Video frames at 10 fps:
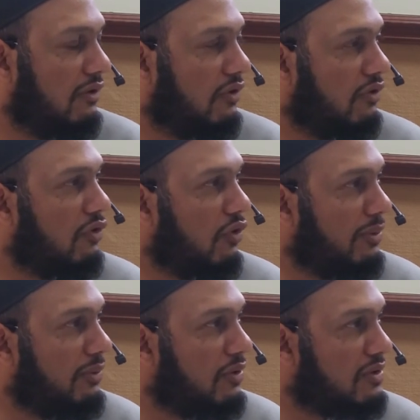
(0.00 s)
You know,
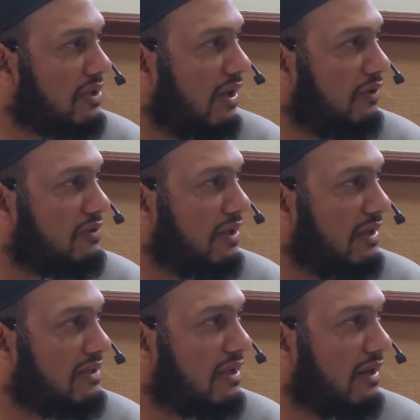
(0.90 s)
normally when you're a child, you say,
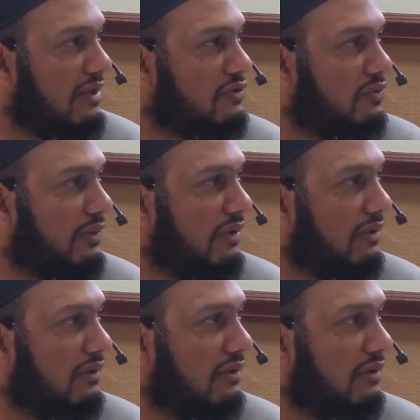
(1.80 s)
let's take a race to where?